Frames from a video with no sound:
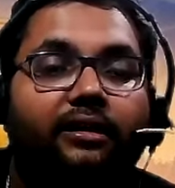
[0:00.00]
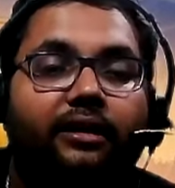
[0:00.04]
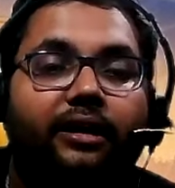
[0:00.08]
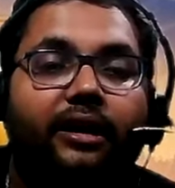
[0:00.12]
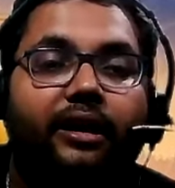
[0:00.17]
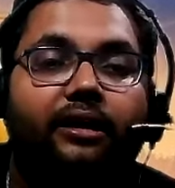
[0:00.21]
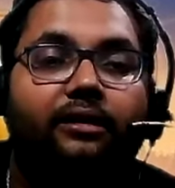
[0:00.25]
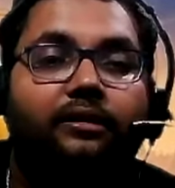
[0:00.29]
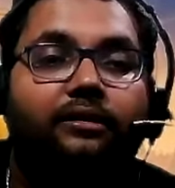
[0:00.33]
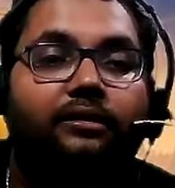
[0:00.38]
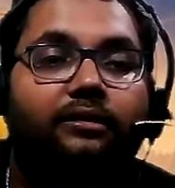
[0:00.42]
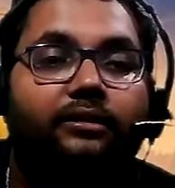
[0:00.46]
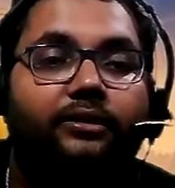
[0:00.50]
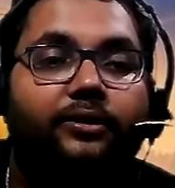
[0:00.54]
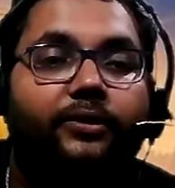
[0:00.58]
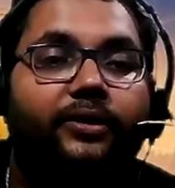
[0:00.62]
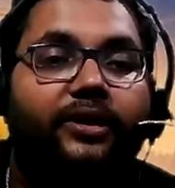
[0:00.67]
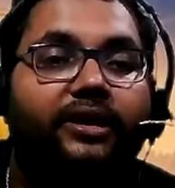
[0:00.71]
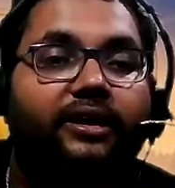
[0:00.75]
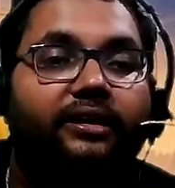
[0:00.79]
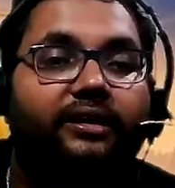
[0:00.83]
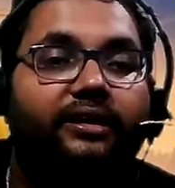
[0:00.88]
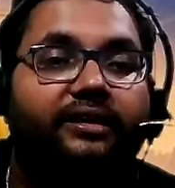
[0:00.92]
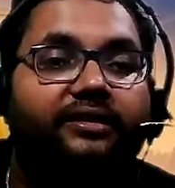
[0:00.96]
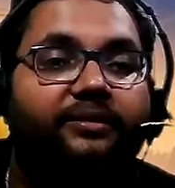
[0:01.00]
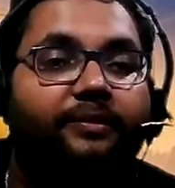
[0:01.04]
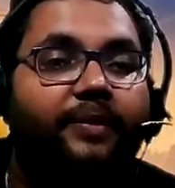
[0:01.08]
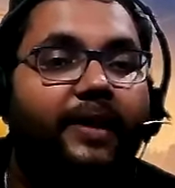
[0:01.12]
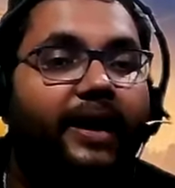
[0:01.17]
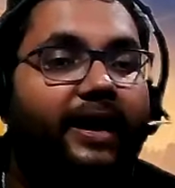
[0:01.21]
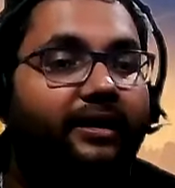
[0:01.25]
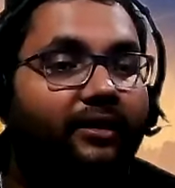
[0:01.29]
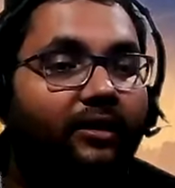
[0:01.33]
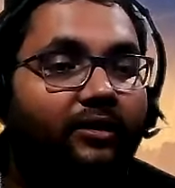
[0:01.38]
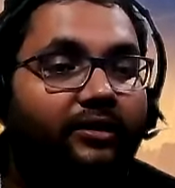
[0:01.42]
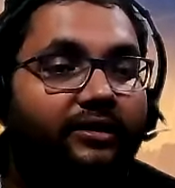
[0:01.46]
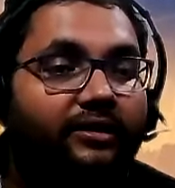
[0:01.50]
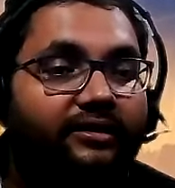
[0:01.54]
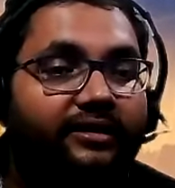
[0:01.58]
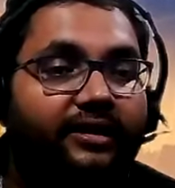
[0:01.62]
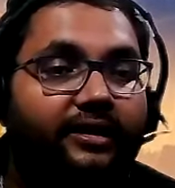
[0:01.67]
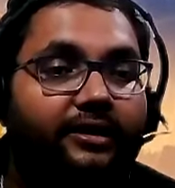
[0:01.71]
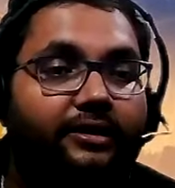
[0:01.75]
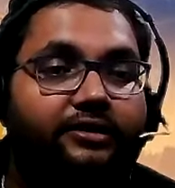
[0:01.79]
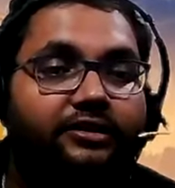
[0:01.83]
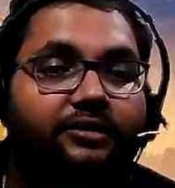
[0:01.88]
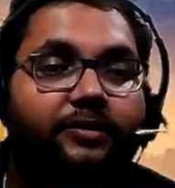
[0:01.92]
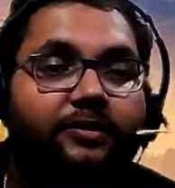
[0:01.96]
And uh, you can expand on this
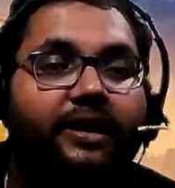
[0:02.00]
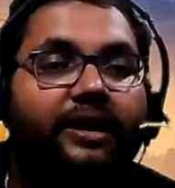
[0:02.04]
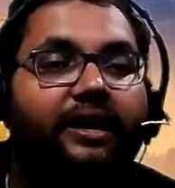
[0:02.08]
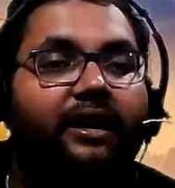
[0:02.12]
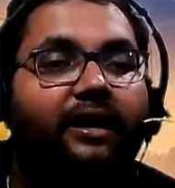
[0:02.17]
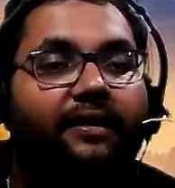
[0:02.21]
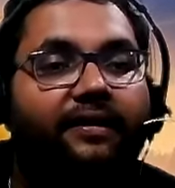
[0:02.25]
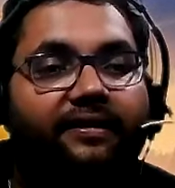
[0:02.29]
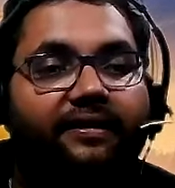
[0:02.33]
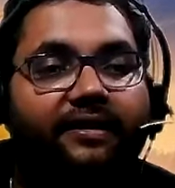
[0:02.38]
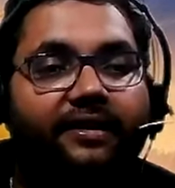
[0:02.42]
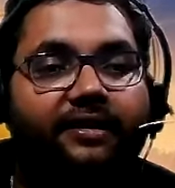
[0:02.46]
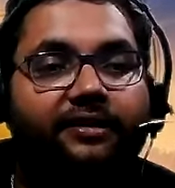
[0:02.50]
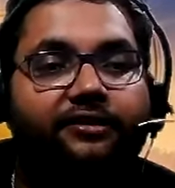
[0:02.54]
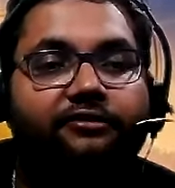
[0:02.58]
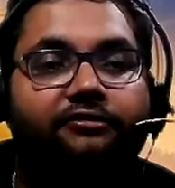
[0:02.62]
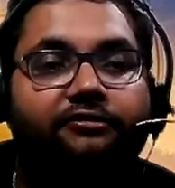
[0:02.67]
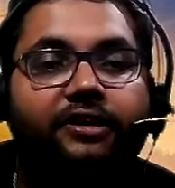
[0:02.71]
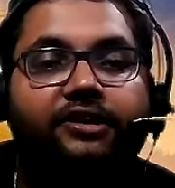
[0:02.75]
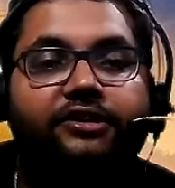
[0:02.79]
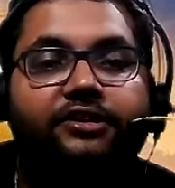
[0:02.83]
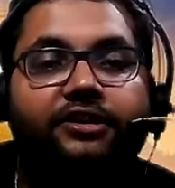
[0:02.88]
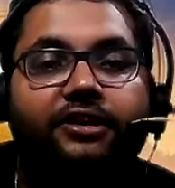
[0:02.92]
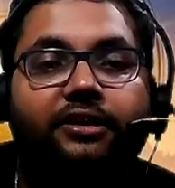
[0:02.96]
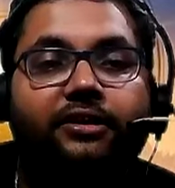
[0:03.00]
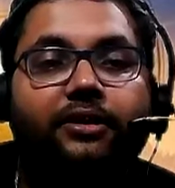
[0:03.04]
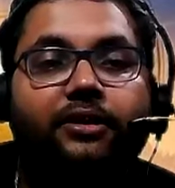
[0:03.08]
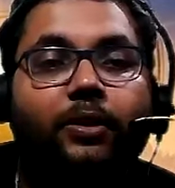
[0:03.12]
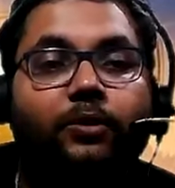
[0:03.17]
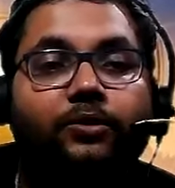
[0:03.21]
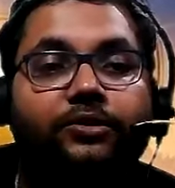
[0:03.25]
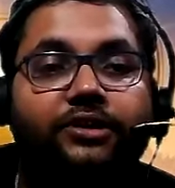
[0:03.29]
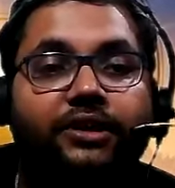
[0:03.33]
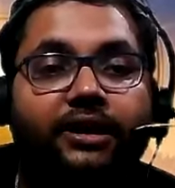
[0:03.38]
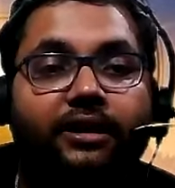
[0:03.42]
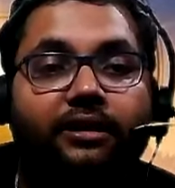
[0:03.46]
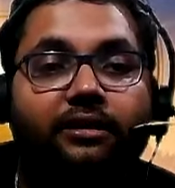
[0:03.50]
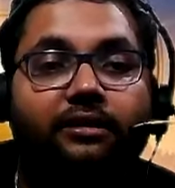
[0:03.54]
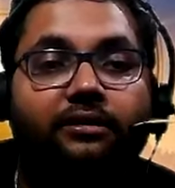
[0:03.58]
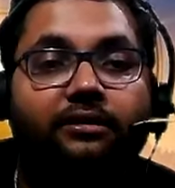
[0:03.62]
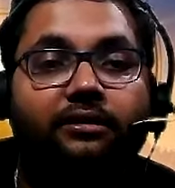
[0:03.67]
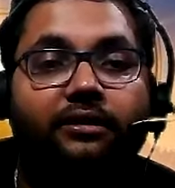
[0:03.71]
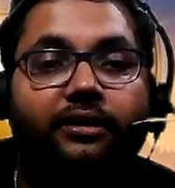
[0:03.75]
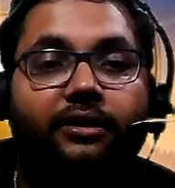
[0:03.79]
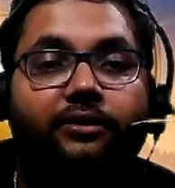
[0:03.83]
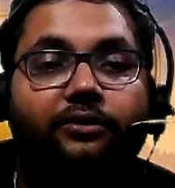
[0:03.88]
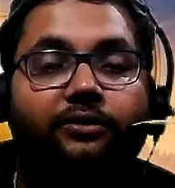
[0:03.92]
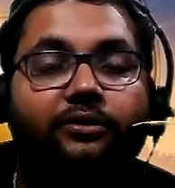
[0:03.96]
energy by dancing, stretching, coaching,
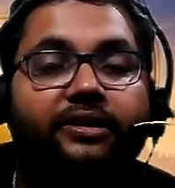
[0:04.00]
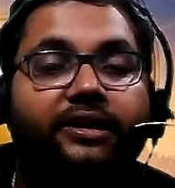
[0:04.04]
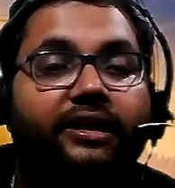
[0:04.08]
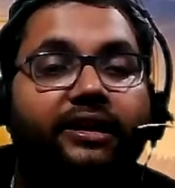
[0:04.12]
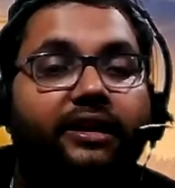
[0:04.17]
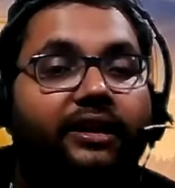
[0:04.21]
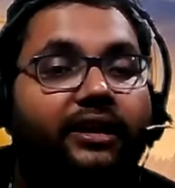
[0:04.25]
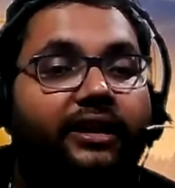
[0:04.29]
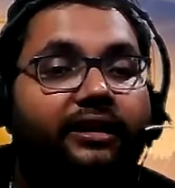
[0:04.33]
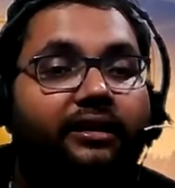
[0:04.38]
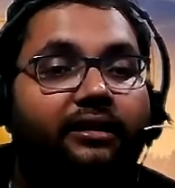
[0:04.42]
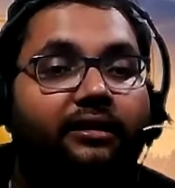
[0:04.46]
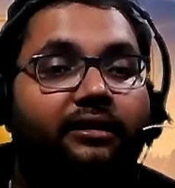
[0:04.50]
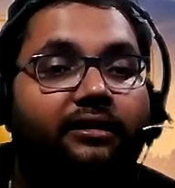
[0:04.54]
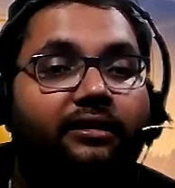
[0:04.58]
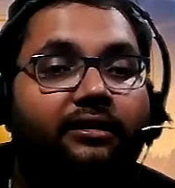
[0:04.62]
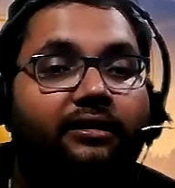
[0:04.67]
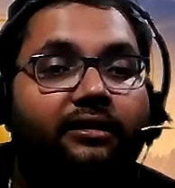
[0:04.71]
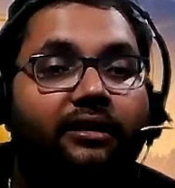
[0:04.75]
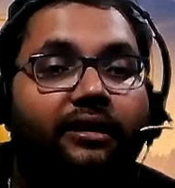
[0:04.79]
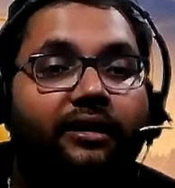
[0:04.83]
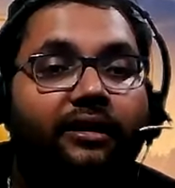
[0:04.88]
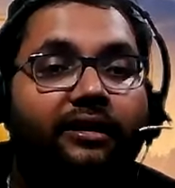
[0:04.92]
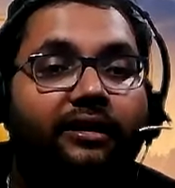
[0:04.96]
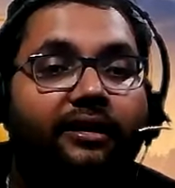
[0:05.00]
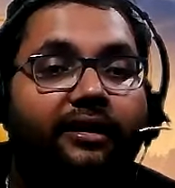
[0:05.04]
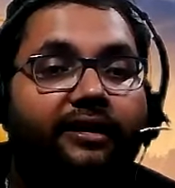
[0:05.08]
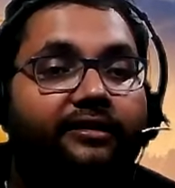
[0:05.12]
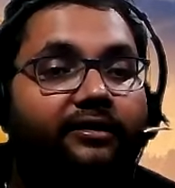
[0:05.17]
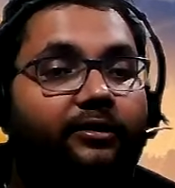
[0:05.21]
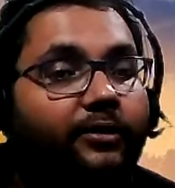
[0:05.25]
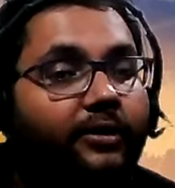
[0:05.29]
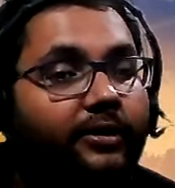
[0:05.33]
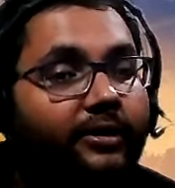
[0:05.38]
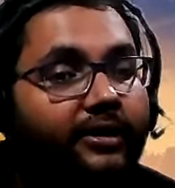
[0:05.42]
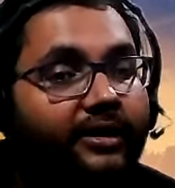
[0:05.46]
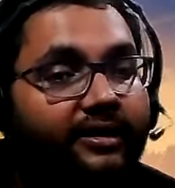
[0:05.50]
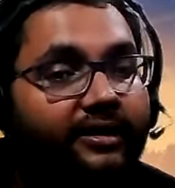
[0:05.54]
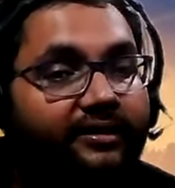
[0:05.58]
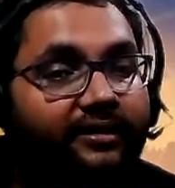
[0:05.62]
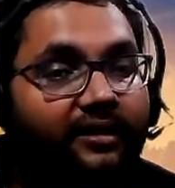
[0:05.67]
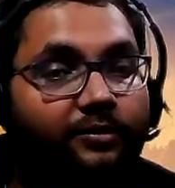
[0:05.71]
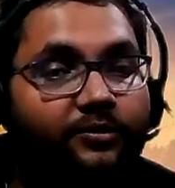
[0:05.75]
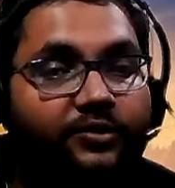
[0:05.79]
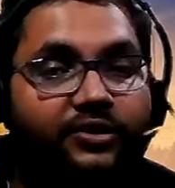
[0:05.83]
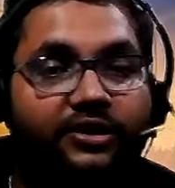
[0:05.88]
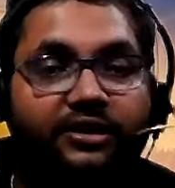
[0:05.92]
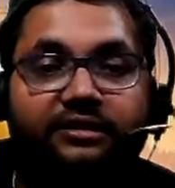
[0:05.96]
you know, dealing in esoteric
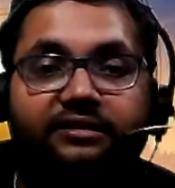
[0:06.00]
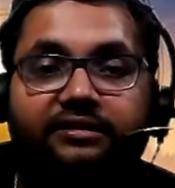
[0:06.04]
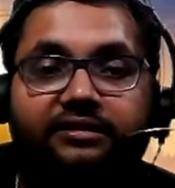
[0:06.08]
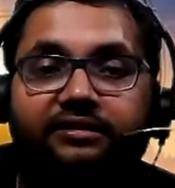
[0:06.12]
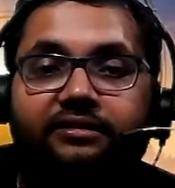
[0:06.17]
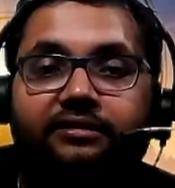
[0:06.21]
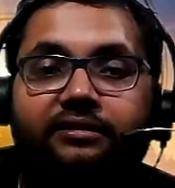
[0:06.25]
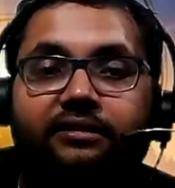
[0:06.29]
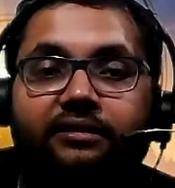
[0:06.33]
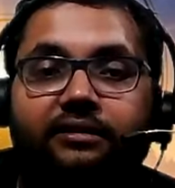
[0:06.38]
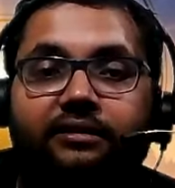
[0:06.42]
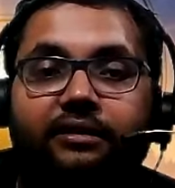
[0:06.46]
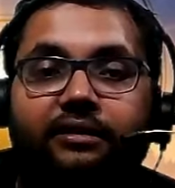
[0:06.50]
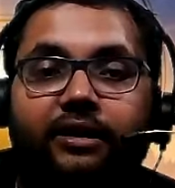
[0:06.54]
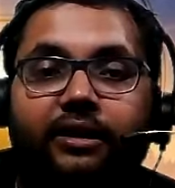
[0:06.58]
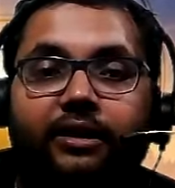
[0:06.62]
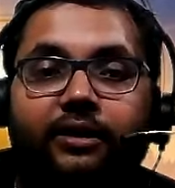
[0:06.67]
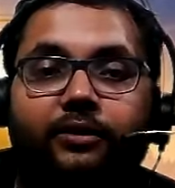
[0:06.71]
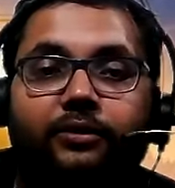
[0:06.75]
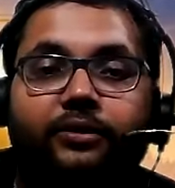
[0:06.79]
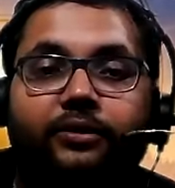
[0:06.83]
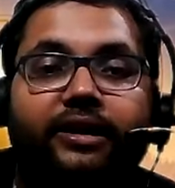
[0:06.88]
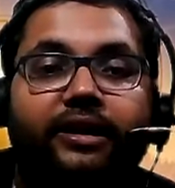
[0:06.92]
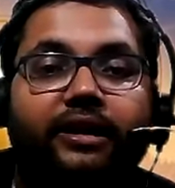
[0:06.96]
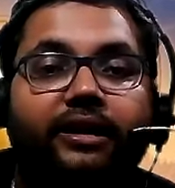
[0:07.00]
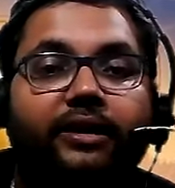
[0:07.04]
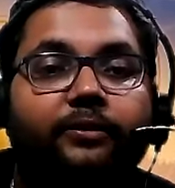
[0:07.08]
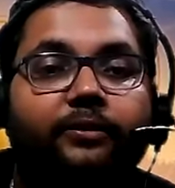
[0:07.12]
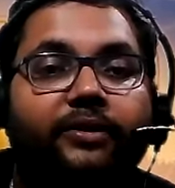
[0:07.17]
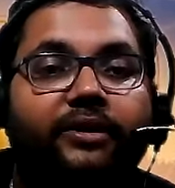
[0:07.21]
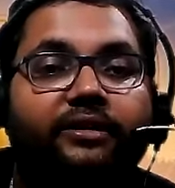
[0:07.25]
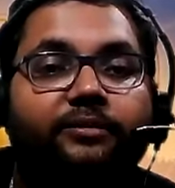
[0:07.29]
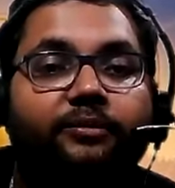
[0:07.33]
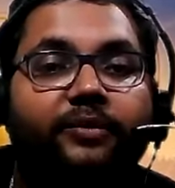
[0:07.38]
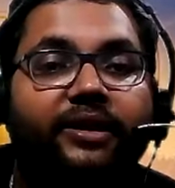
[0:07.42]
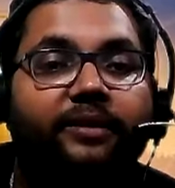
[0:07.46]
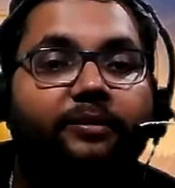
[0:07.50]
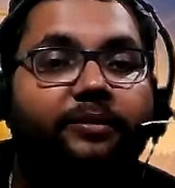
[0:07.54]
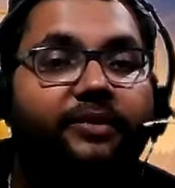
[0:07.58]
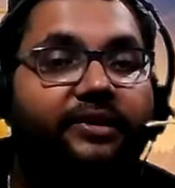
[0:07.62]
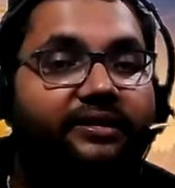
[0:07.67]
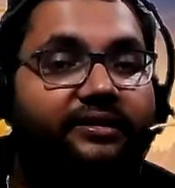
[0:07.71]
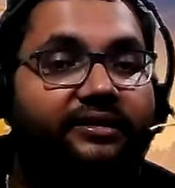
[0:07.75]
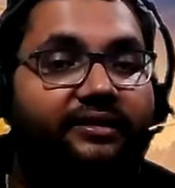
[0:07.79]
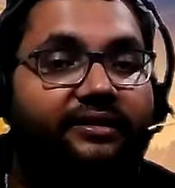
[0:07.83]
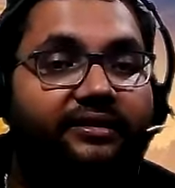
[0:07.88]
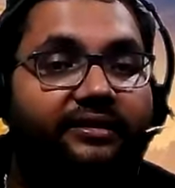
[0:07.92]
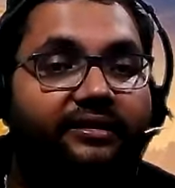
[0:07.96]
subjects, you know, dealing with big
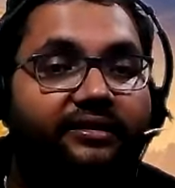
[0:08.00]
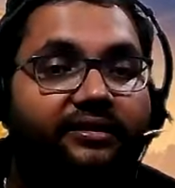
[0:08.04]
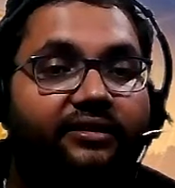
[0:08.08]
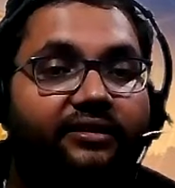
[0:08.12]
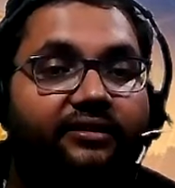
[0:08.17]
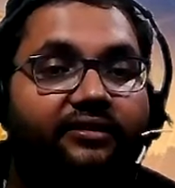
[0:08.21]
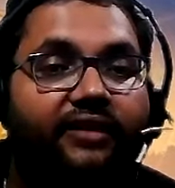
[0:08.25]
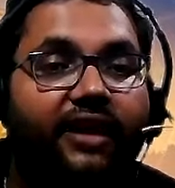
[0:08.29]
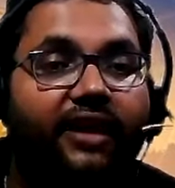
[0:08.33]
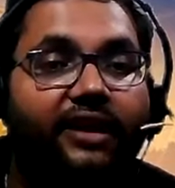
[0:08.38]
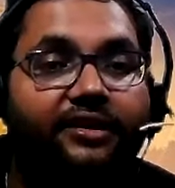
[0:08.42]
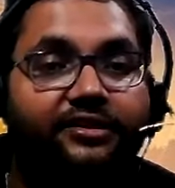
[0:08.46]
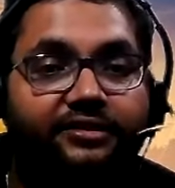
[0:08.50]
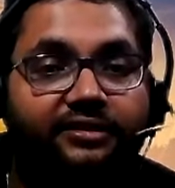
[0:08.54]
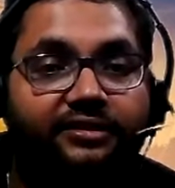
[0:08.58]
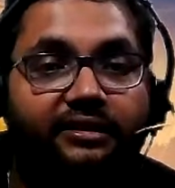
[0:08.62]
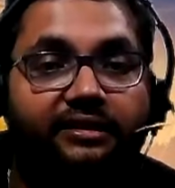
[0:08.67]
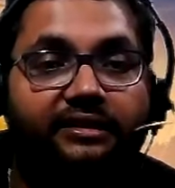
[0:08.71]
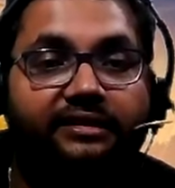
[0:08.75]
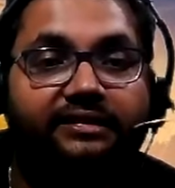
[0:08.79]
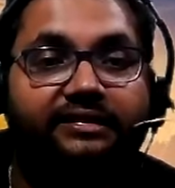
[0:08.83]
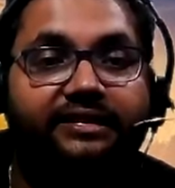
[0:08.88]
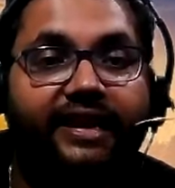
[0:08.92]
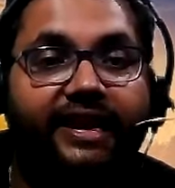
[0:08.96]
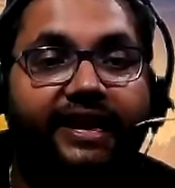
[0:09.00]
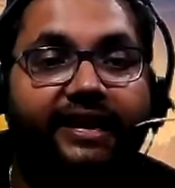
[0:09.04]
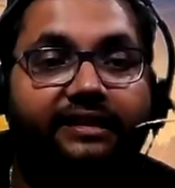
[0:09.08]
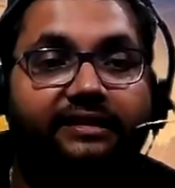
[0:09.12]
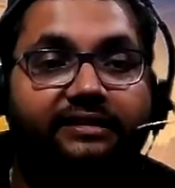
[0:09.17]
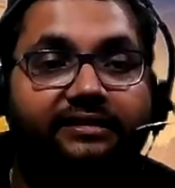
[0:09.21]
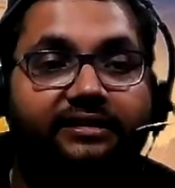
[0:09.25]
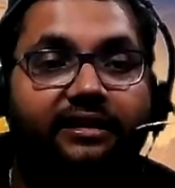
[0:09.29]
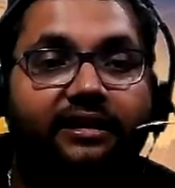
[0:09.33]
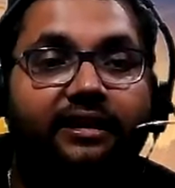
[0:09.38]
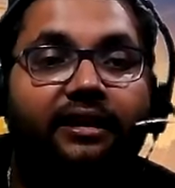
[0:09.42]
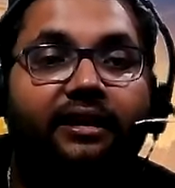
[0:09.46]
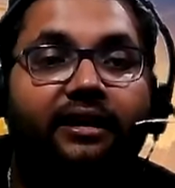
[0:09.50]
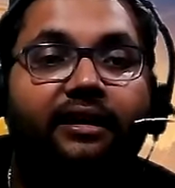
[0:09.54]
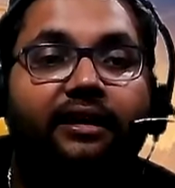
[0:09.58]
businesses, fashion, sales.